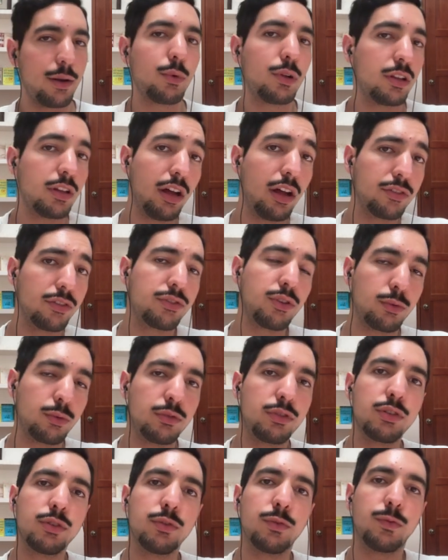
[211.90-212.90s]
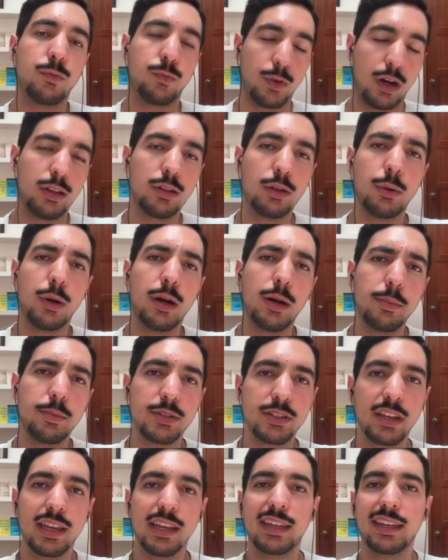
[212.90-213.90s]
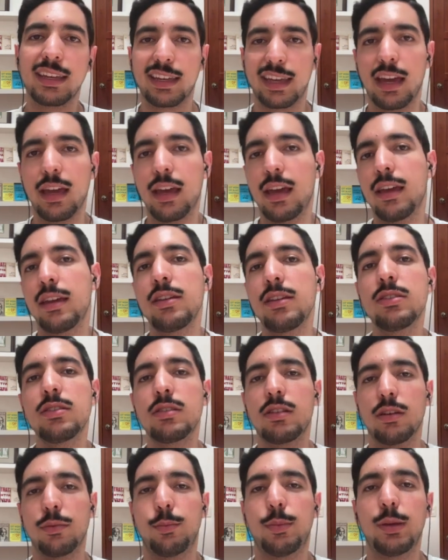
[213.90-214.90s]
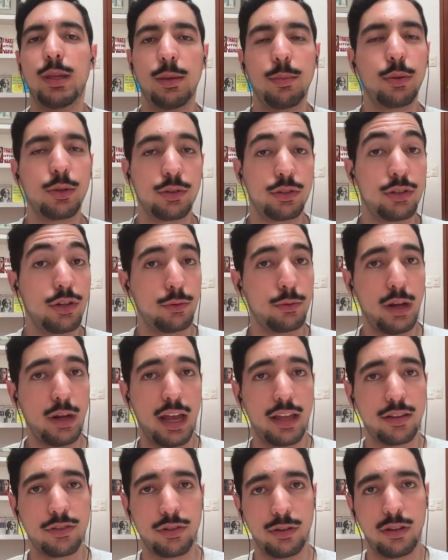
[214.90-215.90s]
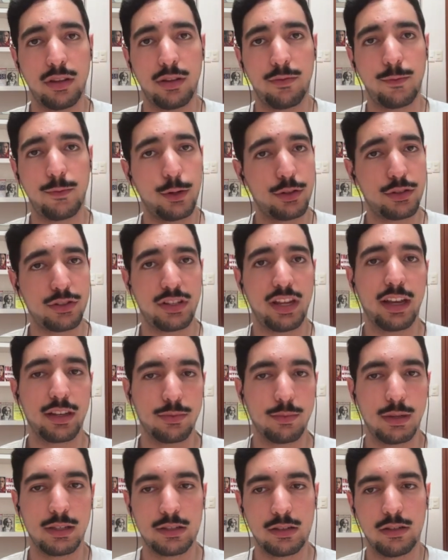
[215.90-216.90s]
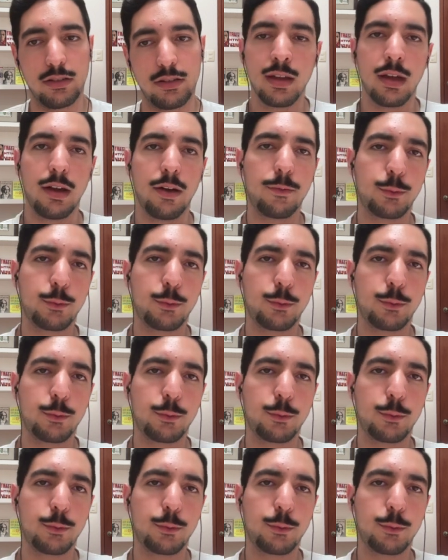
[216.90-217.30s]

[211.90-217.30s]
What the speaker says: also do follow-ups in case the people don't answer the first text message.